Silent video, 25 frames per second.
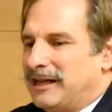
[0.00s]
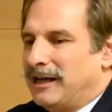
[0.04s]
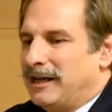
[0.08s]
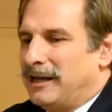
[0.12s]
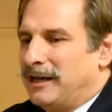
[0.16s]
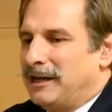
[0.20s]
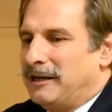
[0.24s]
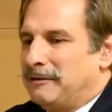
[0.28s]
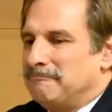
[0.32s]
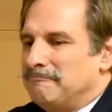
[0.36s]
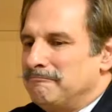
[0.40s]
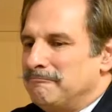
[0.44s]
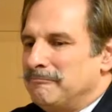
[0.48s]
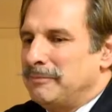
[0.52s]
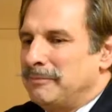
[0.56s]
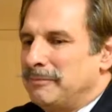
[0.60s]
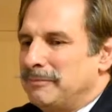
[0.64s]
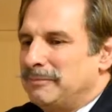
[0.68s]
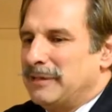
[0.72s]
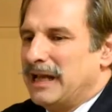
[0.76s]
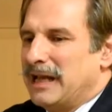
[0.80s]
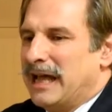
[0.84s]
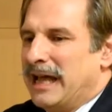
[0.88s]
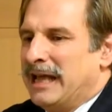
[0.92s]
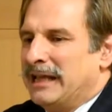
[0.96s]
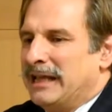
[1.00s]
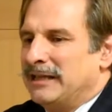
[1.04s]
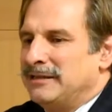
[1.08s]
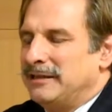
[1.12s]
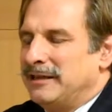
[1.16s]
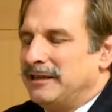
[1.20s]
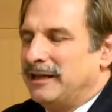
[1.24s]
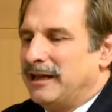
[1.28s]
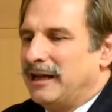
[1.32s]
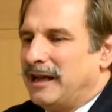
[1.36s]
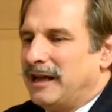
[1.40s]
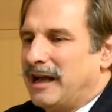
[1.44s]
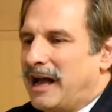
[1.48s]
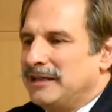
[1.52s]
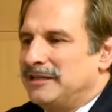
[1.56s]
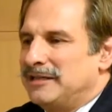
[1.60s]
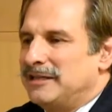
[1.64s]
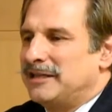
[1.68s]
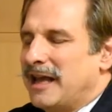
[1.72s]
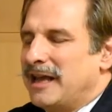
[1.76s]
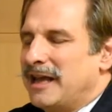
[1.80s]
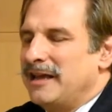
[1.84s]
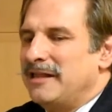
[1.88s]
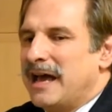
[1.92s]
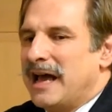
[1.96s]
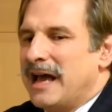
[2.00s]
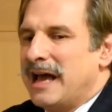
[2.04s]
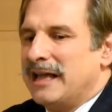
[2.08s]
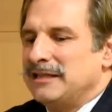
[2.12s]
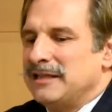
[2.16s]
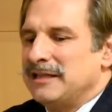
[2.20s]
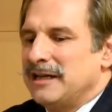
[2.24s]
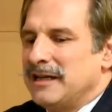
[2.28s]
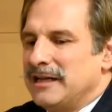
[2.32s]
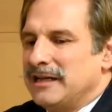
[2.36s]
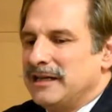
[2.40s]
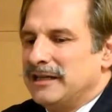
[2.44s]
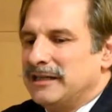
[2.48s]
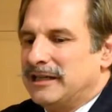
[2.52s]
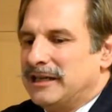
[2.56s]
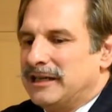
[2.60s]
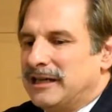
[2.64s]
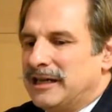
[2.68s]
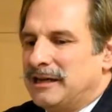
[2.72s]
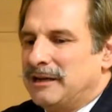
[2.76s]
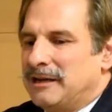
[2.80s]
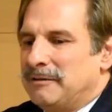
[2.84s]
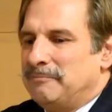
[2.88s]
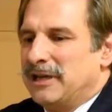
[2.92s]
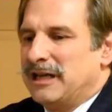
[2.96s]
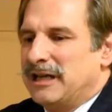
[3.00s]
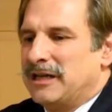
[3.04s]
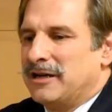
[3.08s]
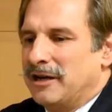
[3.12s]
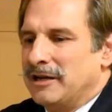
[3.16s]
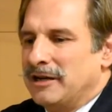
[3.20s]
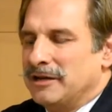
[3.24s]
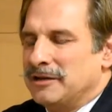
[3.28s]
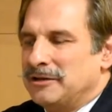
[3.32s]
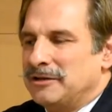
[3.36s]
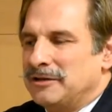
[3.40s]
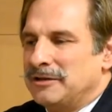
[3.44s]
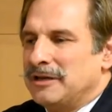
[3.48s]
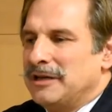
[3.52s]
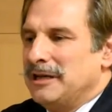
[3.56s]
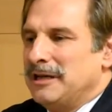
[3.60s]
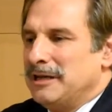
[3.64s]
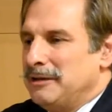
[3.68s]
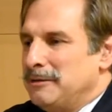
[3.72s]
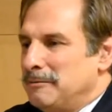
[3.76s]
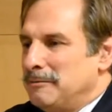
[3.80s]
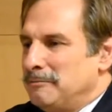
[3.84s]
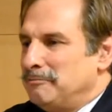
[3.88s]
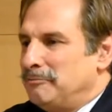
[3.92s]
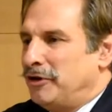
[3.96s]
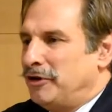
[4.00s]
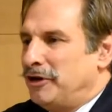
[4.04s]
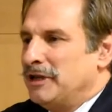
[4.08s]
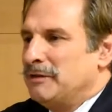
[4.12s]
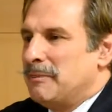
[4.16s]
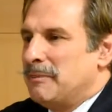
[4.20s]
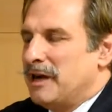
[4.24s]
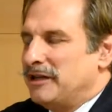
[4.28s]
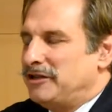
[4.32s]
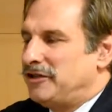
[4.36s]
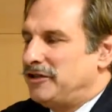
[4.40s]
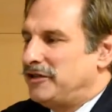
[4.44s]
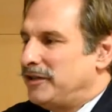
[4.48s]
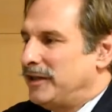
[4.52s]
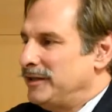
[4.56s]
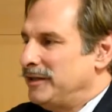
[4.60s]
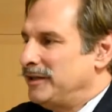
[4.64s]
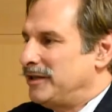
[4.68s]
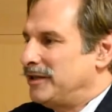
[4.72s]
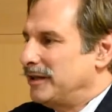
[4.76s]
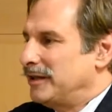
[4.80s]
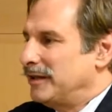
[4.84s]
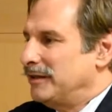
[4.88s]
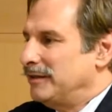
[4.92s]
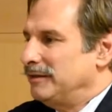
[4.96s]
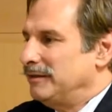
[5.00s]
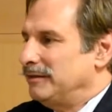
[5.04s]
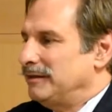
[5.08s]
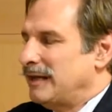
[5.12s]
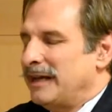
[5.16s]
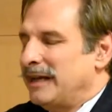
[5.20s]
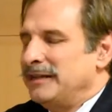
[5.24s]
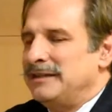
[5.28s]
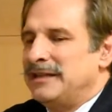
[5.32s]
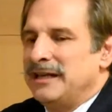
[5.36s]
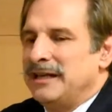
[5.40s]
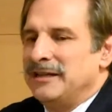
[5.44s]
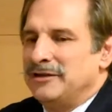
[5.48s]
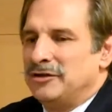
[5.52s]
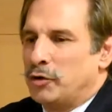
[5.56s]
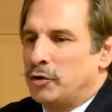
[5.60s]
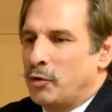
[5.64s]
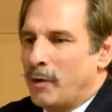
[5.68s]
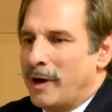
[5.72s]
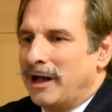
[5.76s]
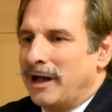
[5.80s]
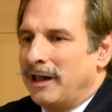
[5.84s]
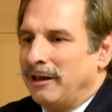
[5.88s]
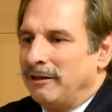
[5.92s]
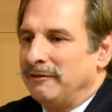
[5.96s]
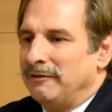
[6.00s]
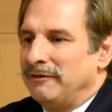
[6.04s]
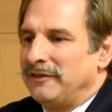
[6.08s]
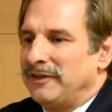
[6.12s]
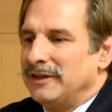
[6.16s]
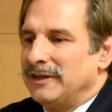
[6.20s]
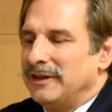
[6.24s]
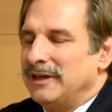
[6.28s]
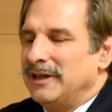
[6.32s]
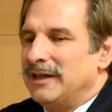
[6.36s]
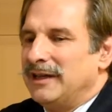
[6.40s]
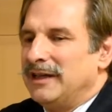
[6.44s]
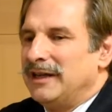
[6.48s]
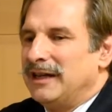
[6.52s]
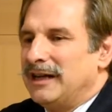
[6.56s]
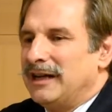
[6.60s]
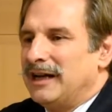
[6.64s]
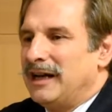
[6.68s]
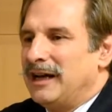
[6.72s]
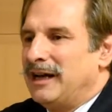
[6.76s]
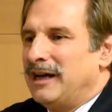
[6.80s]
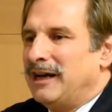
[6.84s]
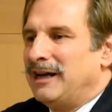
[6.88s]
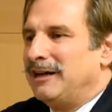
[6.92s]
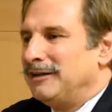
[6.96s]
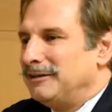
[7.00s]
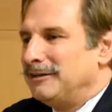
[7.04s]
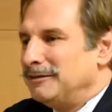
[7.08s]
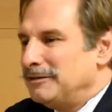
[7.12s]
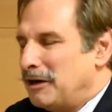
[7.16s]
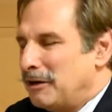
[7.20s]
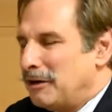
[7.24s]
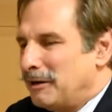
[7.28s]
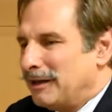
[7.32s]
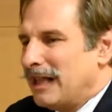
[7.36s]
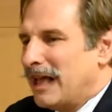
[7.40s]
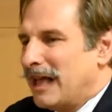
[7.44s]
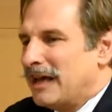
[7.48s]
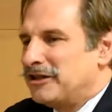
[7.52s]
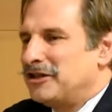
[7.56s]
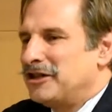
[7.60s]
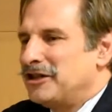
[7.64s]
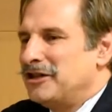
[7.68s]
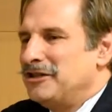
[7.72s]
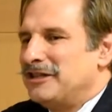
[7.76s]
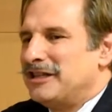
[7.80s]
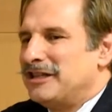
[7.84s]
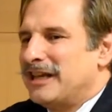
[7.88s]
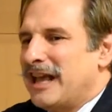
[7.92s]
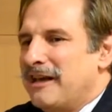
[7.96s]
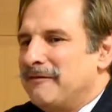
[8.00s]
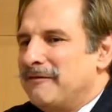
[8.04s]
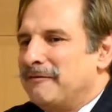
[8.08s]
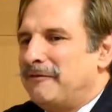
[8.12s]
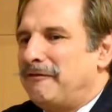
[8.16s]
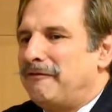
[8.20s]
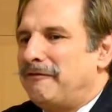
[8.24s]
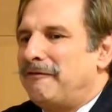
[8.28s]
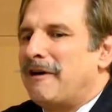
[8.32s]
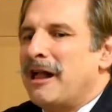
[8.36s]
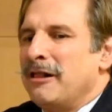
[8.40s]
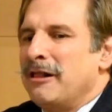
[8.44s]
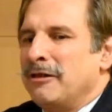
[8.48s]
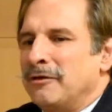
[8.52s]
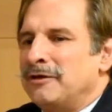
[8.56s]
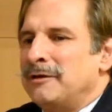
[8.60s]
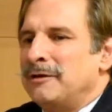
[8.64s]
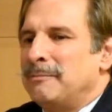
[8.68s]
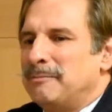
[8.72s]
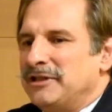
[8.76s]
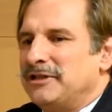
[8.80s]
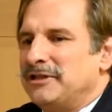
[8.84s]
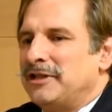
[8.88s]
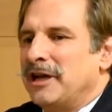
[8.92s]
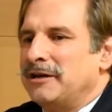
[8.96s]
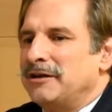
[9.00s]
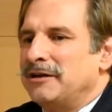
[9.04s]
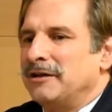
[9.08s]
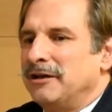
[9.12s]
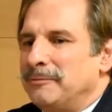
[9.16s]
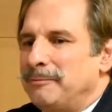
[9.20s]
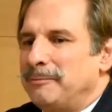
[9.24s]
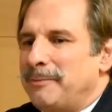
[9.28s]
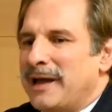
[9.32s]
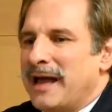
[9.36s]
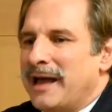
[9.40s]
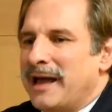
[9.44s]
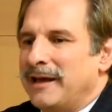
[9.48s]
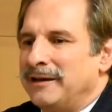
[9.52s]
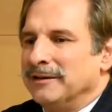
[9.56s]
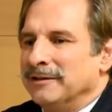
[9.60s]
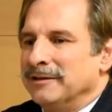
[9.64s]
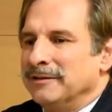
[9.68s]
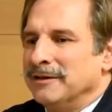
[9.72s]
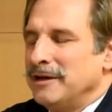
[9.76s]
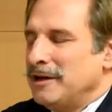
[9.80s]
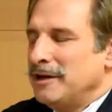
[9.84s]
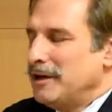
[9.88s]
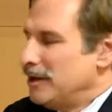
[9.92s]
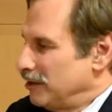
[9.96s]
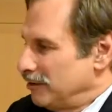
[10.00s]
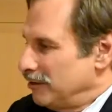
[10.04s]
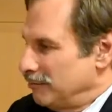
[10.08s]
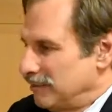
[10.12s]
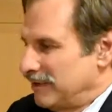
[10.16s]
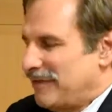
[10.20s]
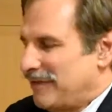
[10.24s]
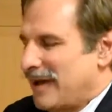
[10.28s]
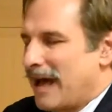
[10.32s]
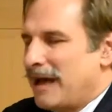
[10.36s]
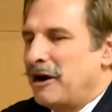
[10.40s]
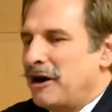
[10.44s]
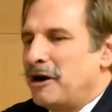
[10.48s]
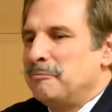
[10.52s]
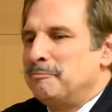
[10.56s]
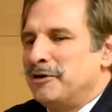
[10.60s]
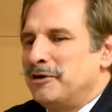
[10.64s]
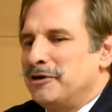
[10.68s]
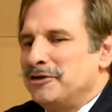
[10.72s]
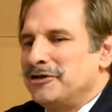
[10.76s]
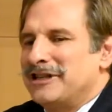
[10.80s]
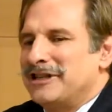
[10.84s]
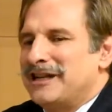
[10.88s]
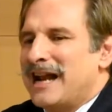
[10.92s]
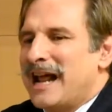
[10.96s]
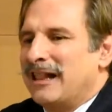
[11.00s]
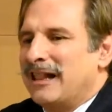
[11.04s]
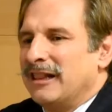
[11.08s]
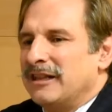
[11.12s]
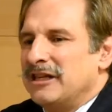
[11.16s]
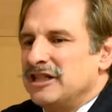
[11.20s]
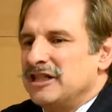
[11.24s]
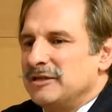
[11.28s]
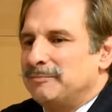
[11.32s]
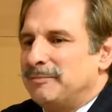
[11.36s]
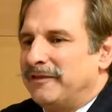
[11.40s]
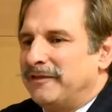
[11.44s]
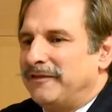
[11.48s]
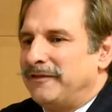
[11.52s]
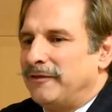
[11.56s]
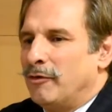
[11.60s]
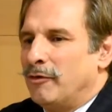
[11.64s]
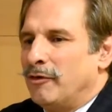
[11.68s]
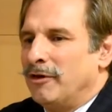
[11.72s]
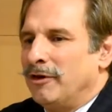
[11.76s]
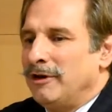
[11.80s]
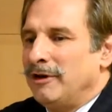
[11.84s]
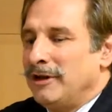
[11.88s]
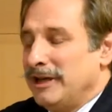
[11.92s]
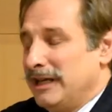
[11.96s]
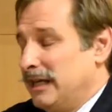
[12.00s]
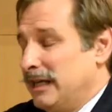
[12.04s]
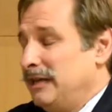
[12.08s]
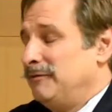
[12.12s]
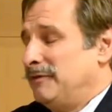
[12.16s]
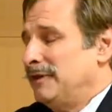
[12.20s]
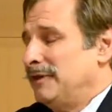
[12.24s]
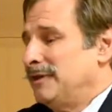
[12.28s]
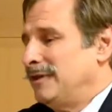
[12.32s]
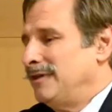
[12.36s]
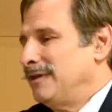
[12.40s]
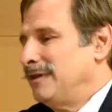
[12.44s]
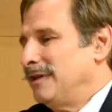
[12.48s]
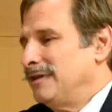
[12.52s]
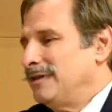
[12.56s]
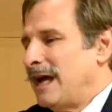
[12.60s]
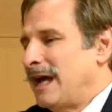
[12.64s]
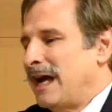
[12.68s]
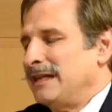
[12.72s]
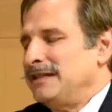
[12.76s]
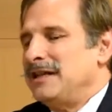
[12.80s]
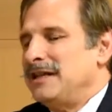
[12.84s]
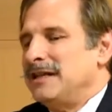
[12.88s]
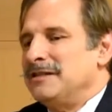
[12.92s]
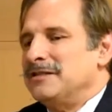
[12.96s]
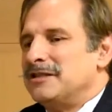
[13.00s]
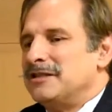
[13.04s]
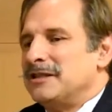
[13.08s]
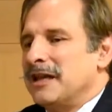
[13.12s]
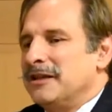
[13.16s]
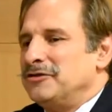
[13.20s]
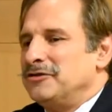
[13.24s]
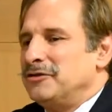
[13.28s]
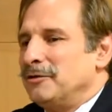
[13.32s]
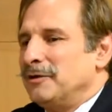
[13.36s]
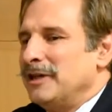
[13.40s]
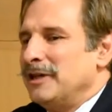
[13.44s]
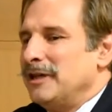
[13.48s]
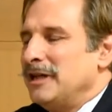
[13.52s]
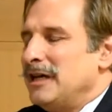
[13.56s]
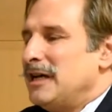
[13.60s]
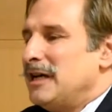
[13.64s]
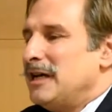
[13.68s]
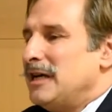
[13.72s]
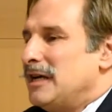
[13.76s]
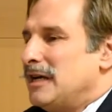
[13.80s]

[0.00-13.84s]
Um, and uh, I say that uh, because pretty much since 1912, uh, you know, elections have followed a particular pattern. We've had our personalities before, even in the 19th century,